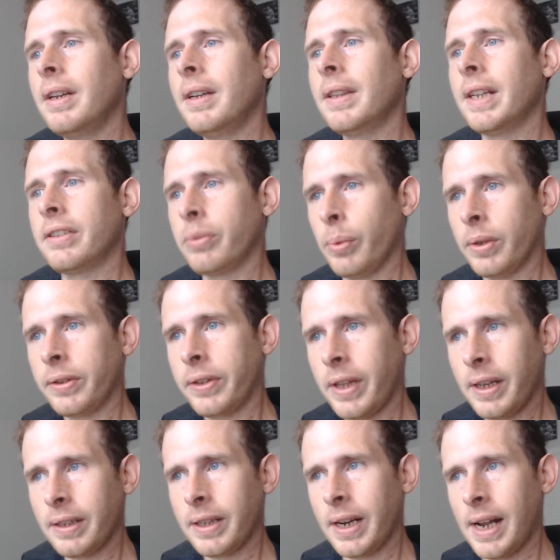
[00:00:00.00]
That's one
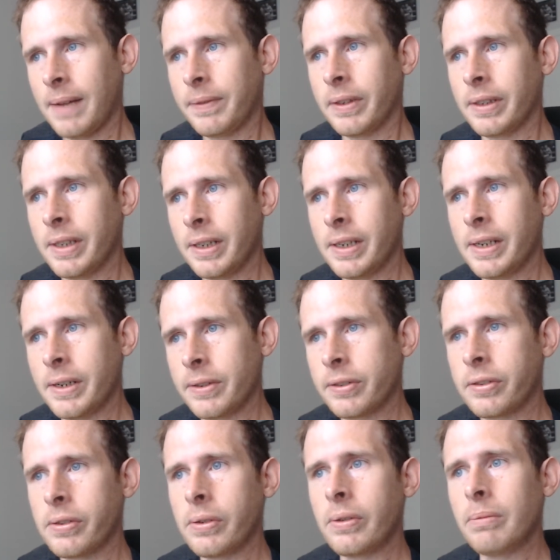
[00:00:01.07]
thing that I have to get here
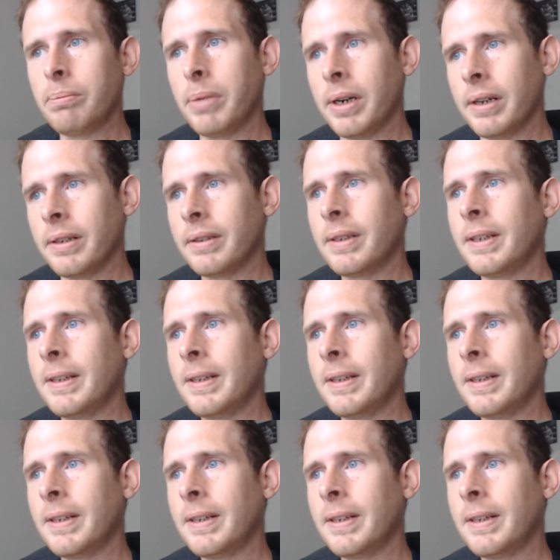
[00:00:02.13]
soon, but